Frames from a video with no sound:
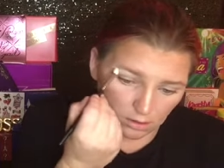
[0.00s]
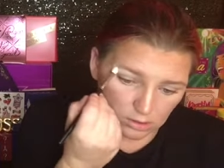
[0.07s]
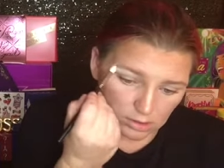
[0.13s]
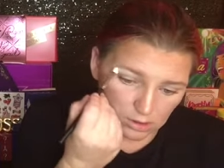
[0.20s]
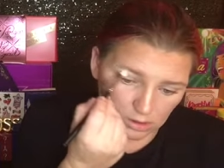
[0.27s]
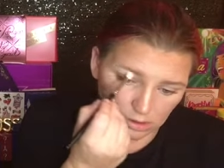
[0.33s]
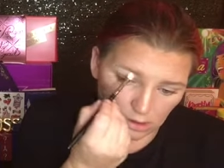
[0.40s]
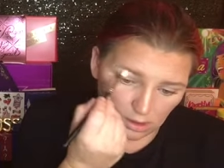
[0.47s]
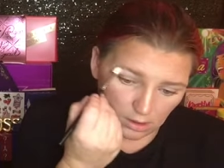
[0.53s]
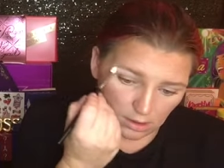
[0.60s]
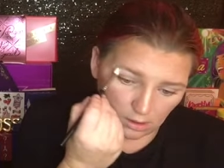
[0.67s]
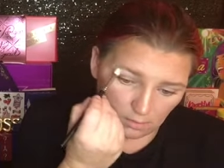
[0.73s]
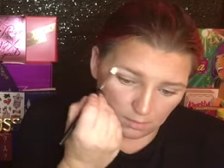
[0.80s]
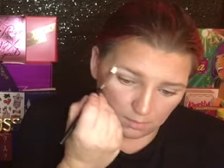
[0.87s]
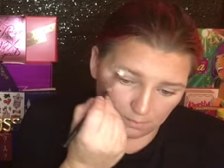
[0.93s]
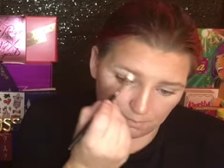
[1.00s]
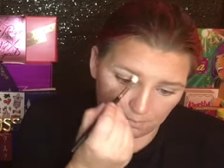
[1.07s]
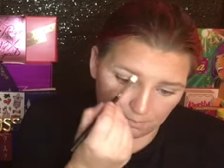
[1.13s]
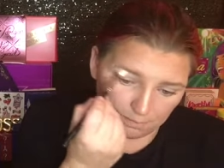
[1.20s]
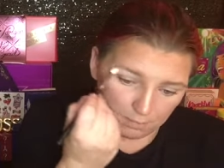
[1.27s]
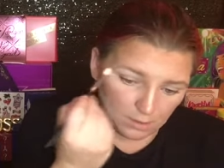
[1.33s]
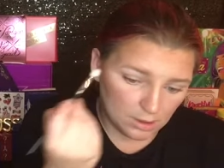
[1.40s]
Just a
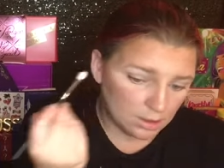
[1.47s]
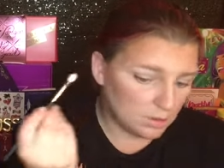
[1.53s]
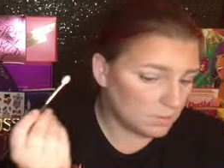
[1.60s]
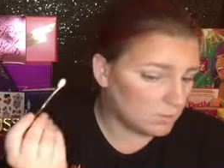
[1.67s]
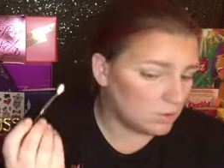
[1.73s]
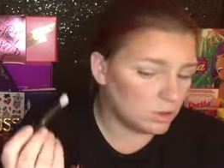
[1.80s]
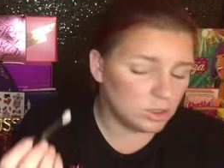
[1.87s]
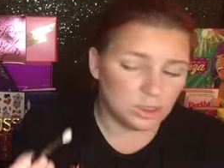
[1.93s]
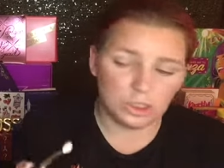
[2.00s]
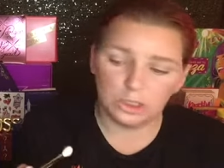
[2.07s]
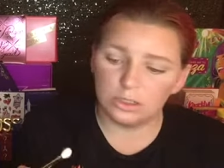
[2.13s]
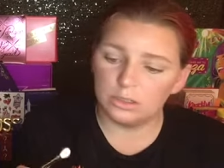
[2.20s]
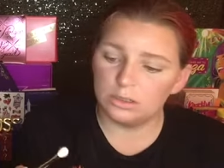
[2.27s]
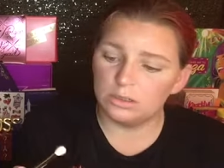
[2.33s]
blending brush.